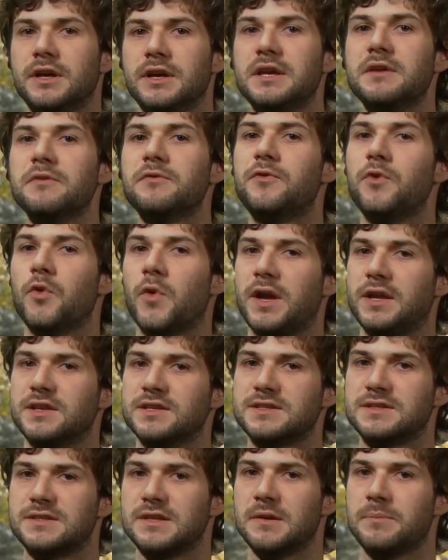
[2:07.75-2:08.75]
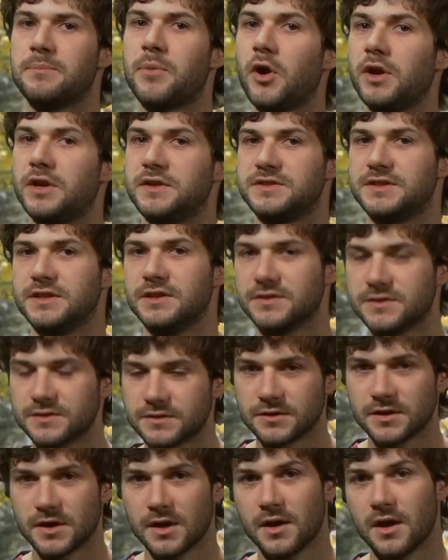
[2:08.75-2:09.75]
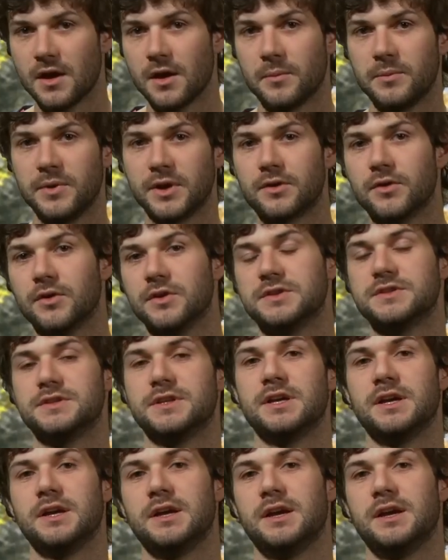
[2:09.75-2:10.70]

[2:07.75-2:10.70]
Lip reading: influence policies, because